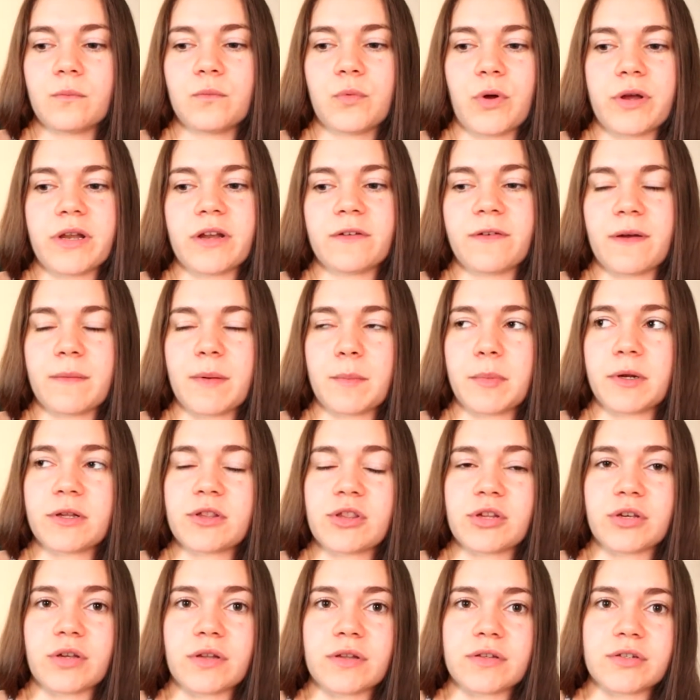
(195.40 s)
won't affect my
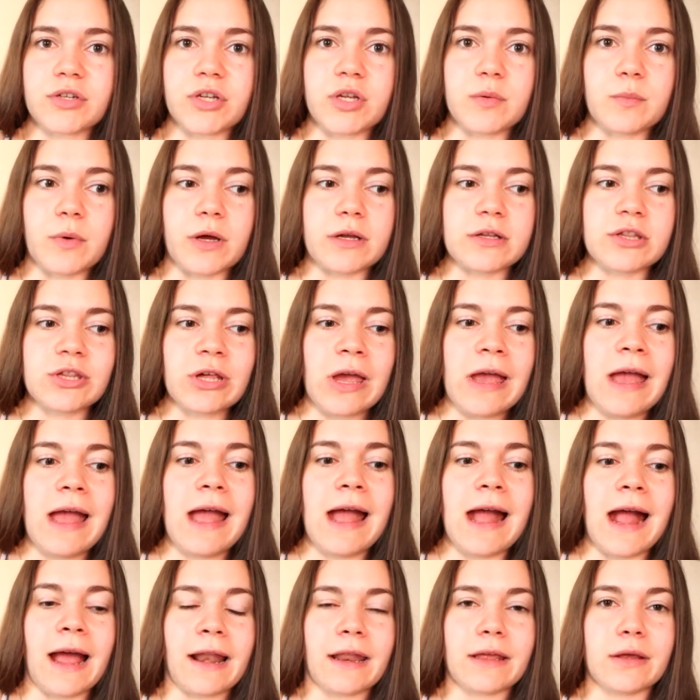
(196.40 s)
blood sugars too much,
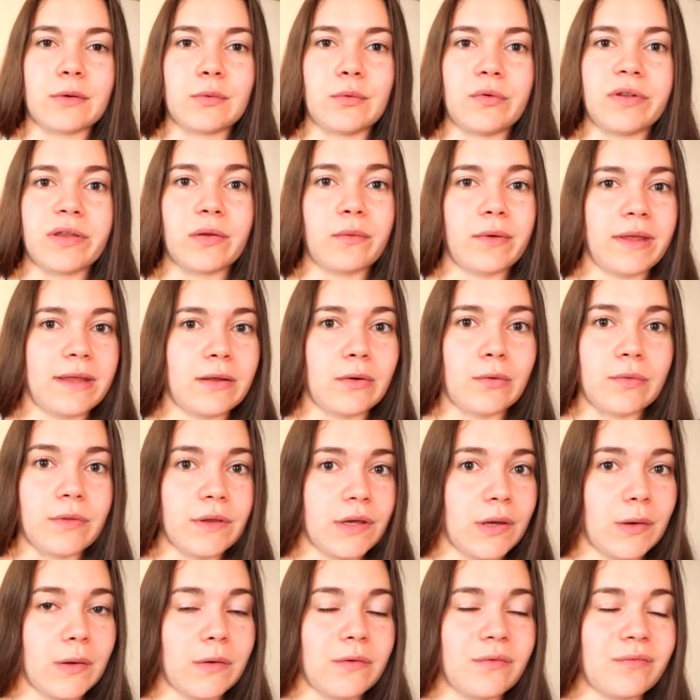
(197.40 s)
and I can also eat on
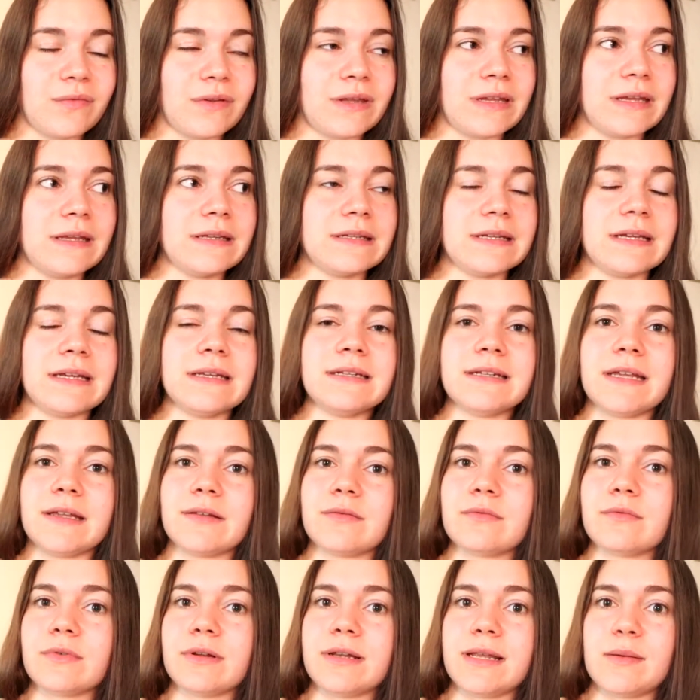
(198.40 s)
the go if needed,
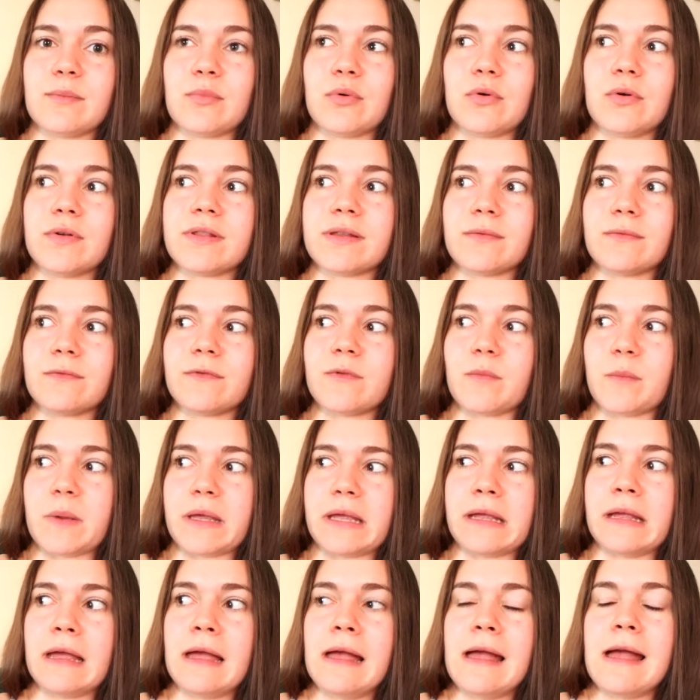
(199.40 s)
is really important for
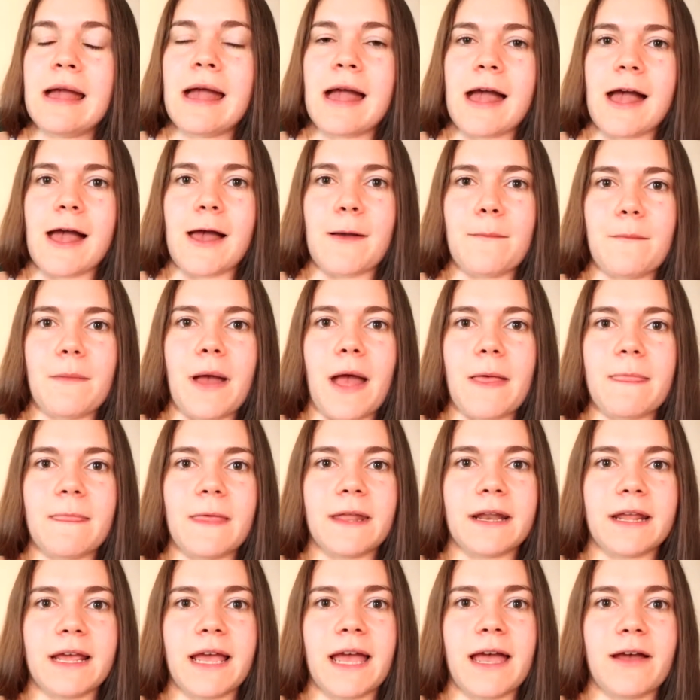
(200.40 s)
me. Um, and
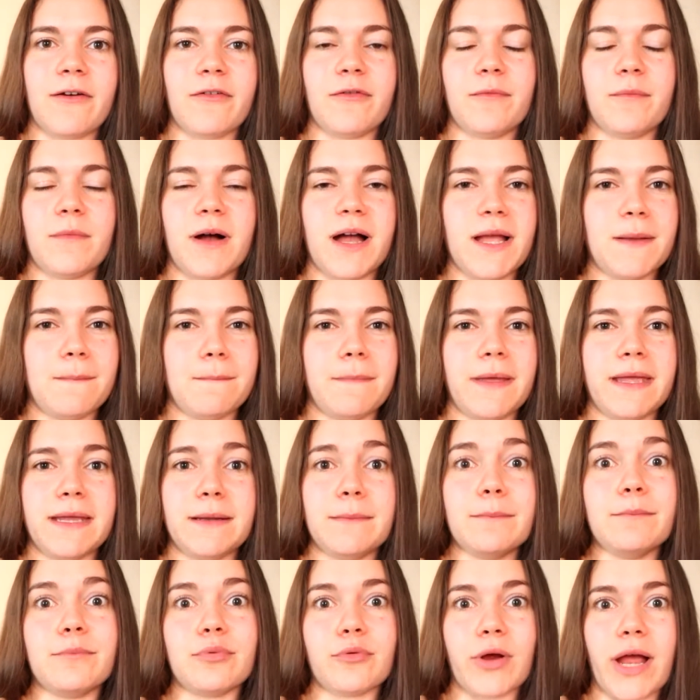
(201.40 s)
then I have my
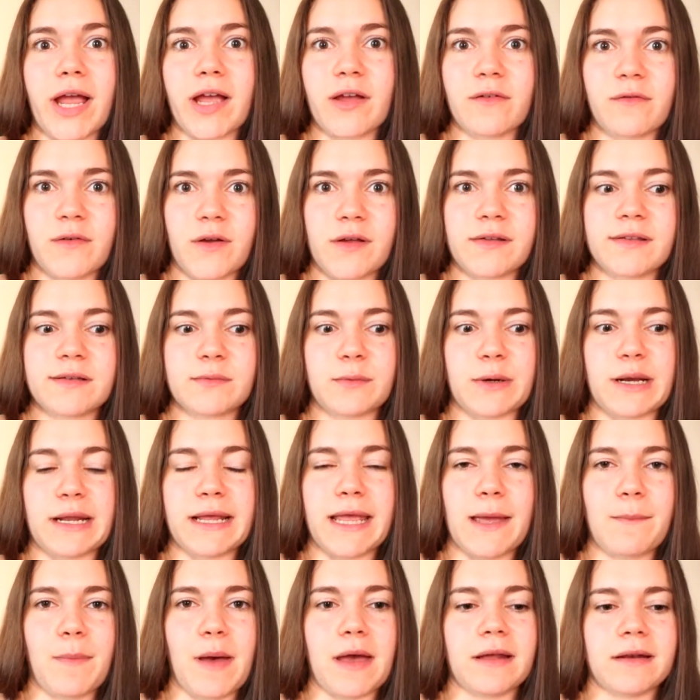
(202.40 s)
main breakfast when I
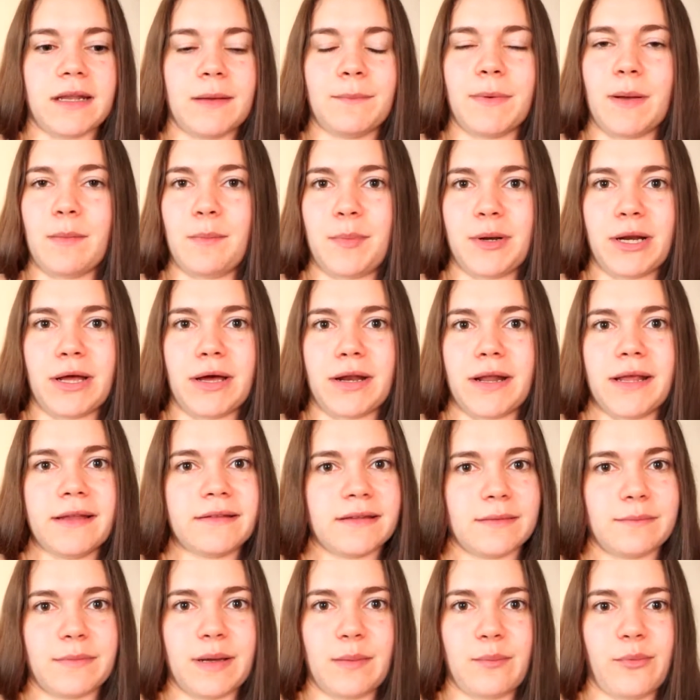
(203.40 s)
get back. Like my banana
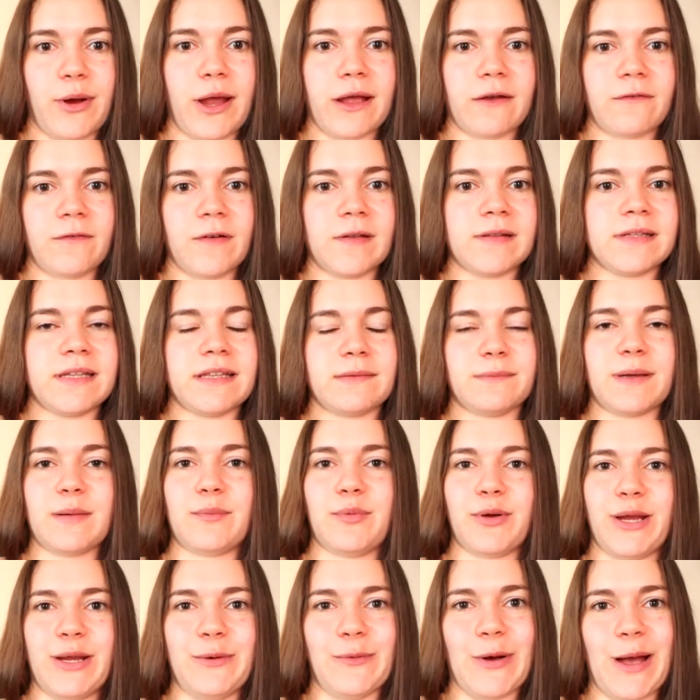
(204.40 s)
isn't my breakfast, it's my
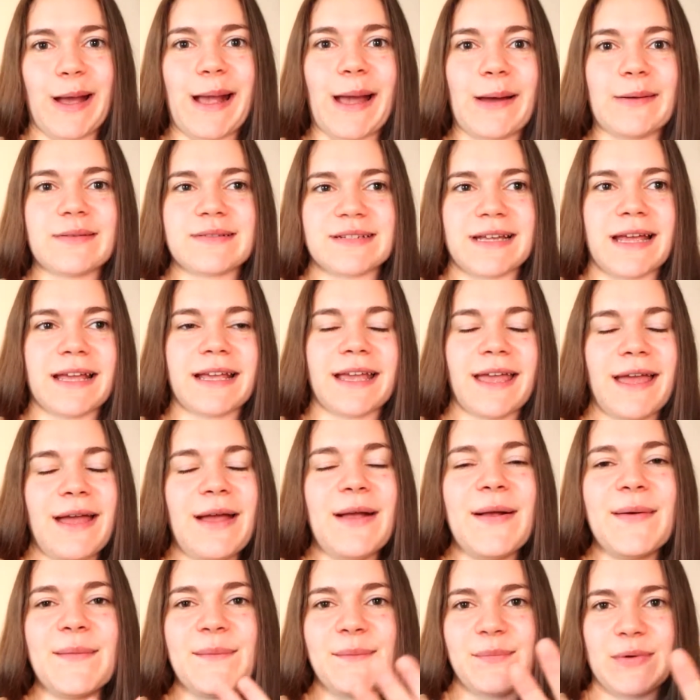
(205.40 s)
pre-workout snack.
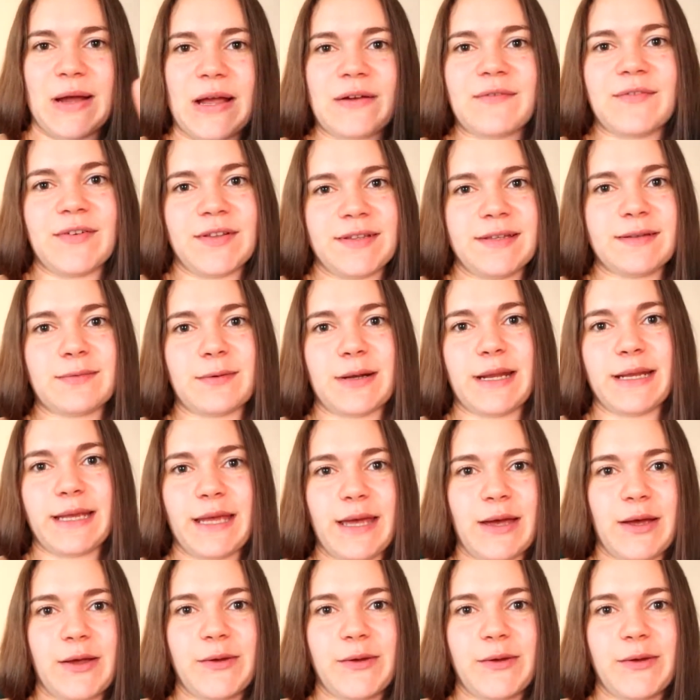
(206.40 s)
Breakfast is when I get